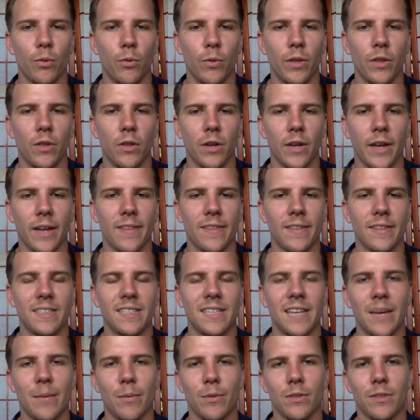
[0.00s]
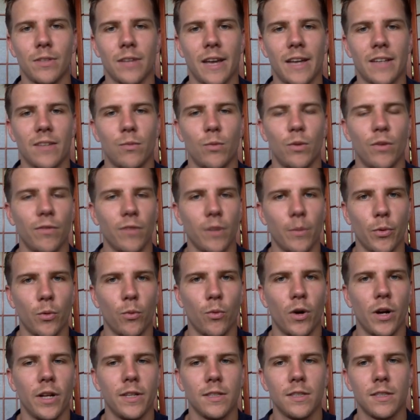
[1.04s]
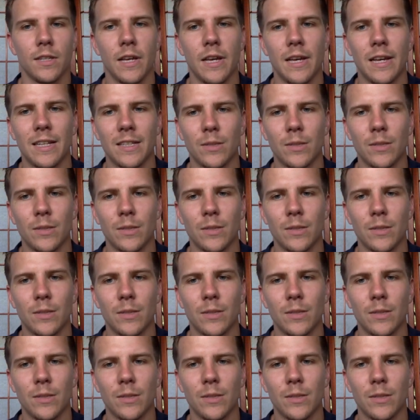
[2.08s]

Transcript: we look at this sample size, we flip it once,